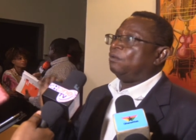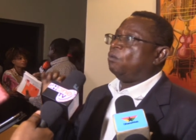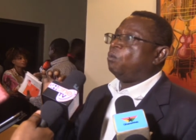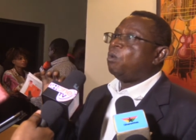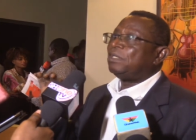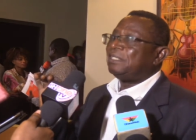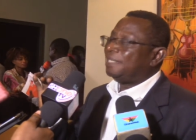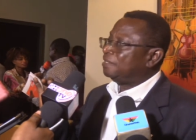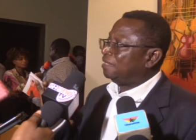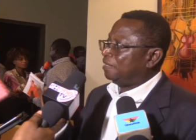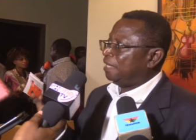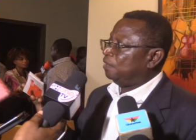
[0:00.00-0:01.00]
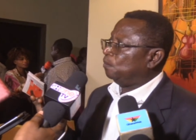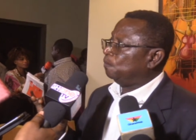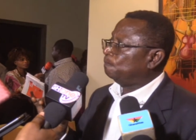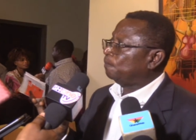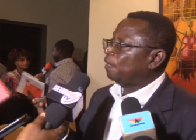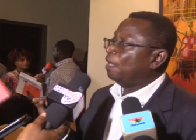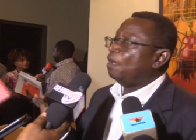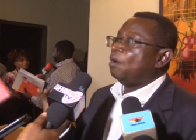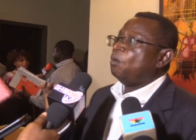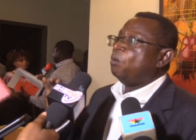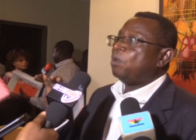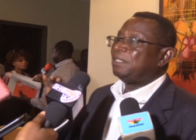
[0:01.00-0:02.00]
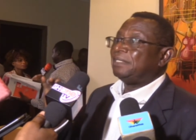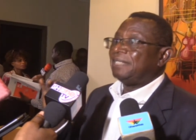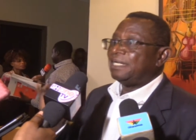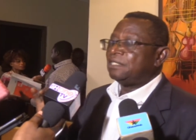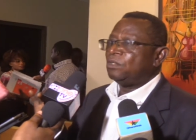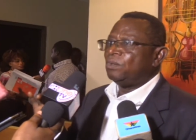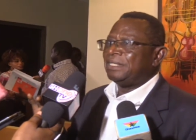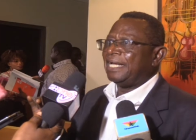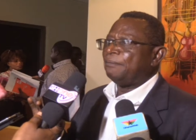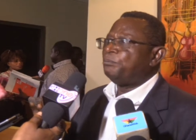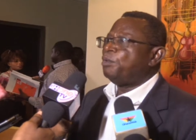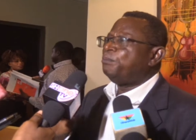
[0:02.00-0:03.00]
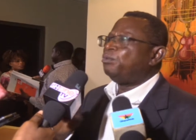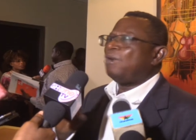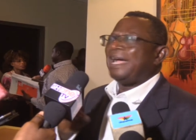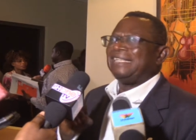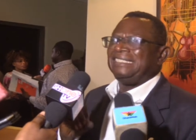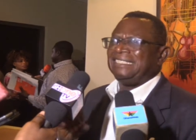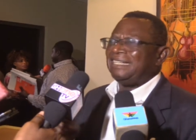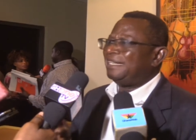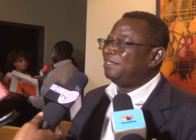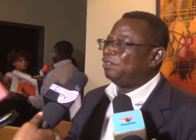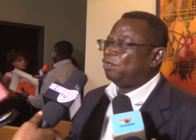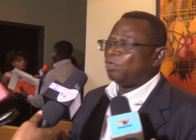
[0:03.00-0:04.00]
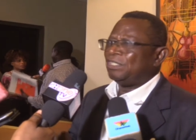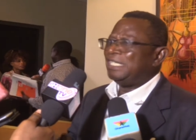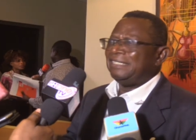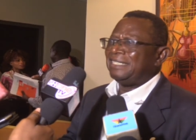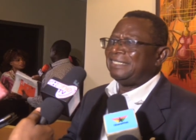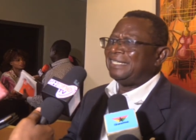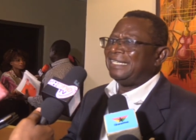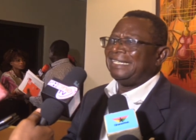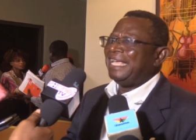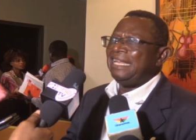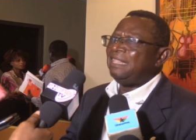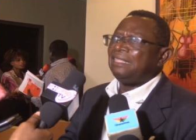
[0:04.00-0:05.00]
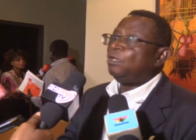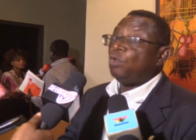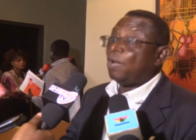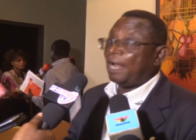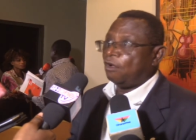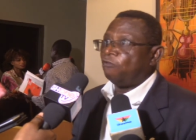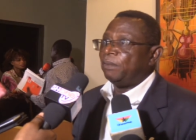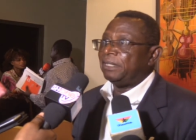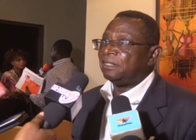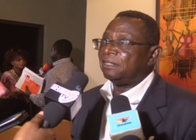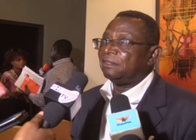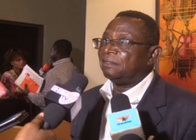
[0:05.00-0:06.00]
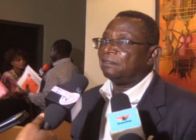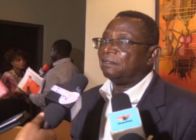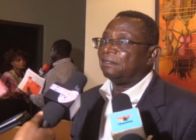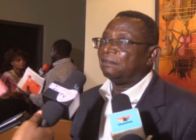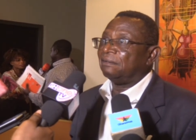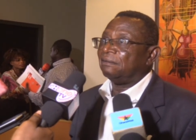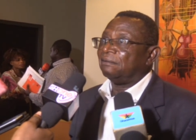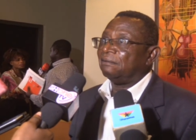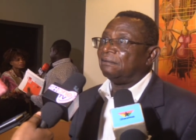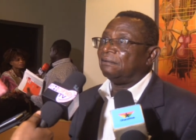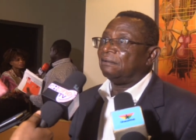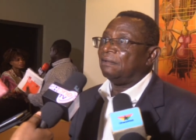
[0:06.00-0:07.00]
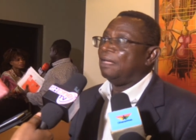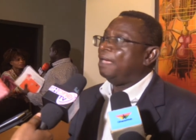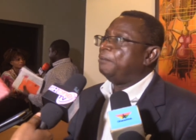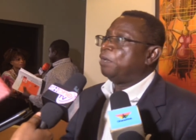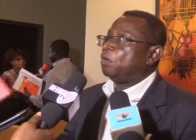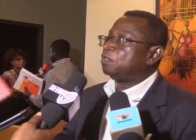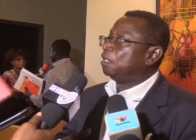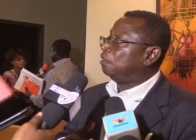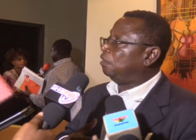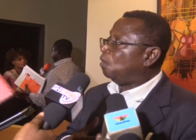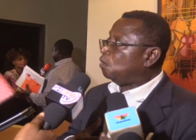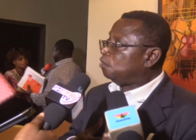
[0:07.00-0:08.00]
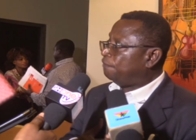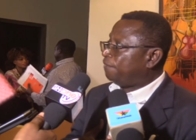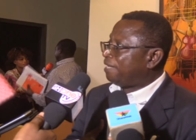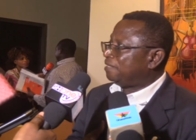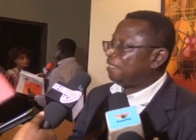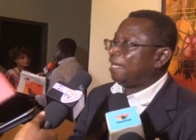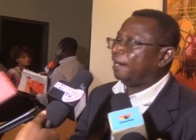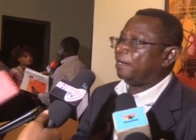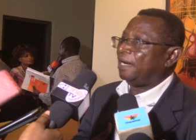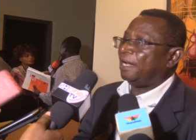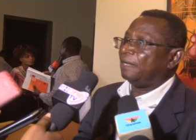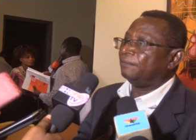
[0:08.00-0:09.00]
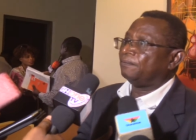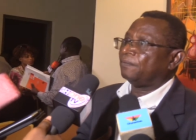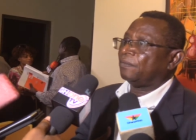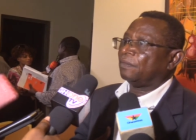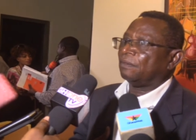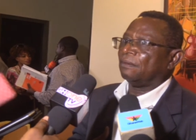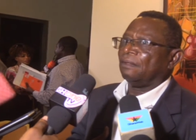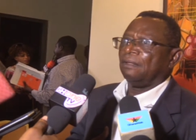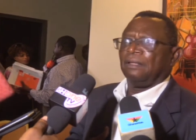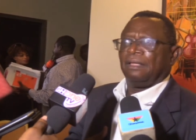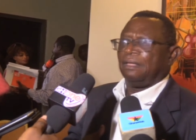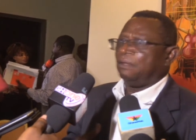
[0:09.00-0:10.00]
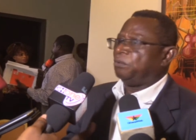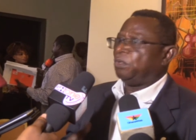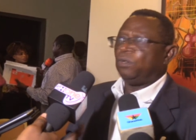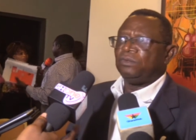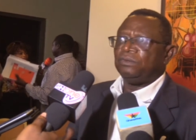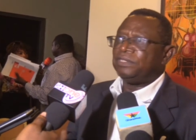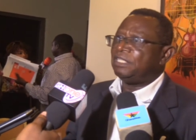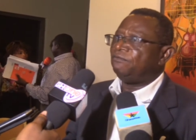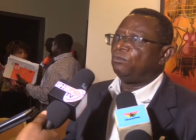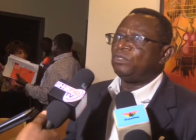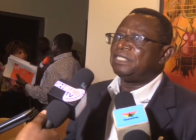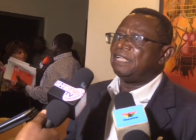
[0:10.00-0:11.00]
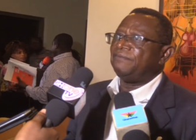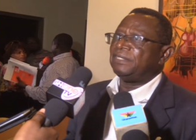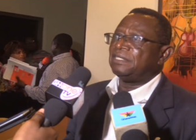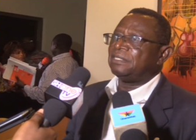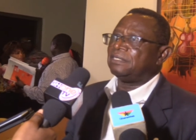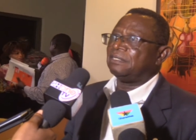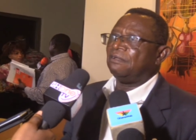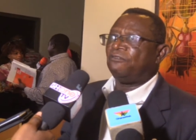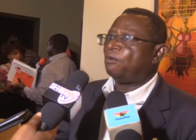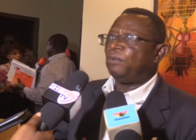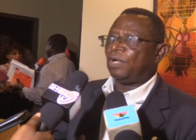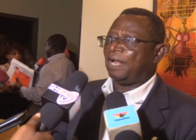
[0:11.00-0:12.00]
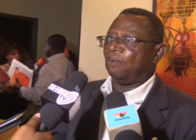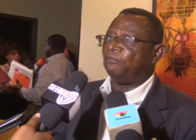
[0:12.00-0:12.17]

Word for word: What does it tell you? What it tells you is that people are generally not interested in anything local government. Because those of us in Accra, we don't receive good services from local